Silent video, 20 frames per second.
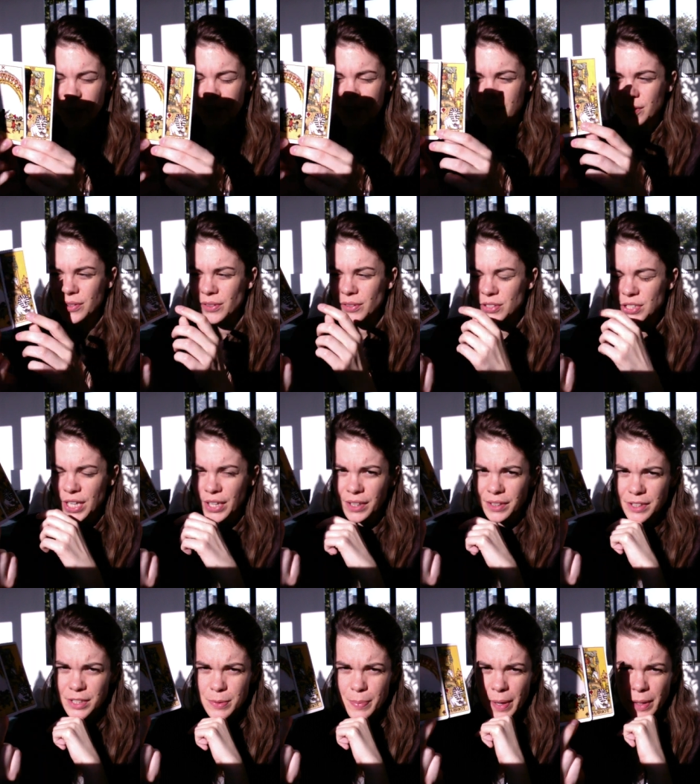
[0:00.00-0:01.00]
So
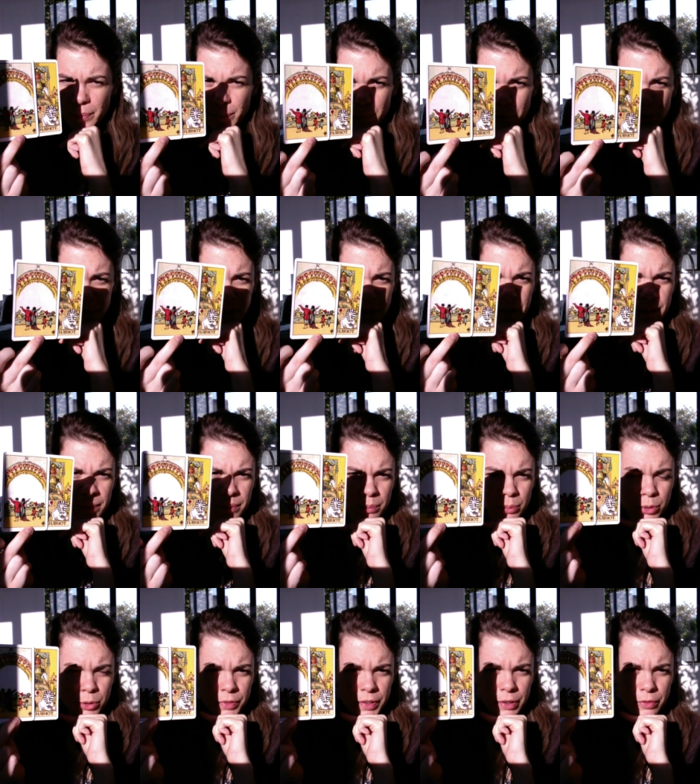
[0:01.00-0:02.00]
chariot is about moving,
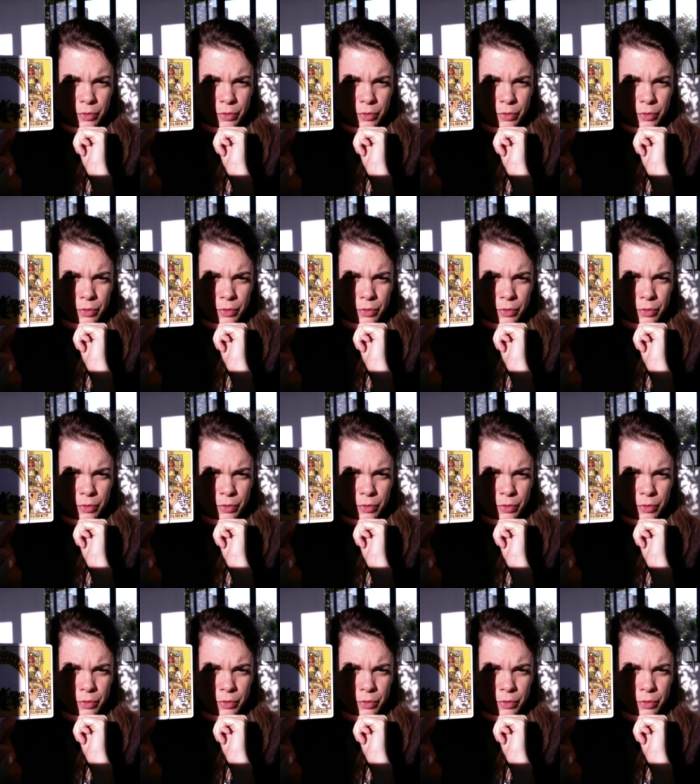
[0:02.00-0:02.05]
moving